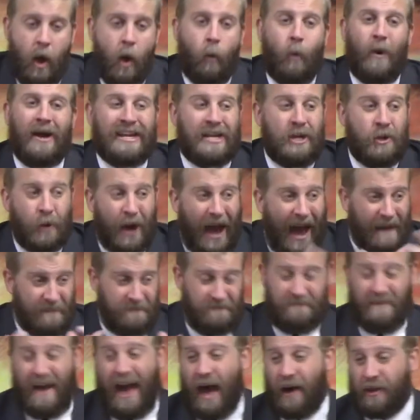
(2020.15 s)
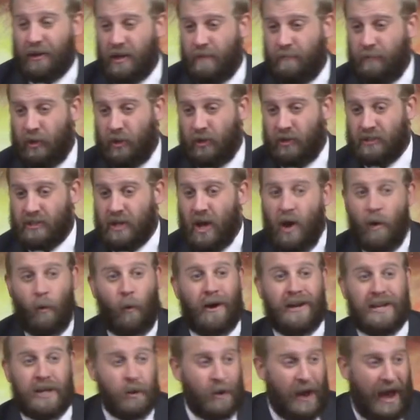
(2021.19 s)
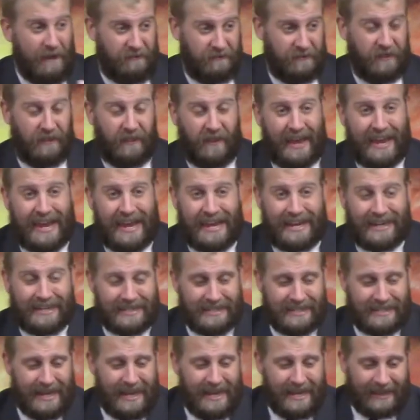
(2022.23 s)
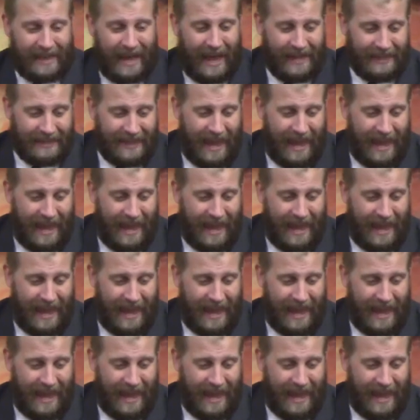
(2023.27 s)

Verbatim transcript: When you have valuables, when you have things that,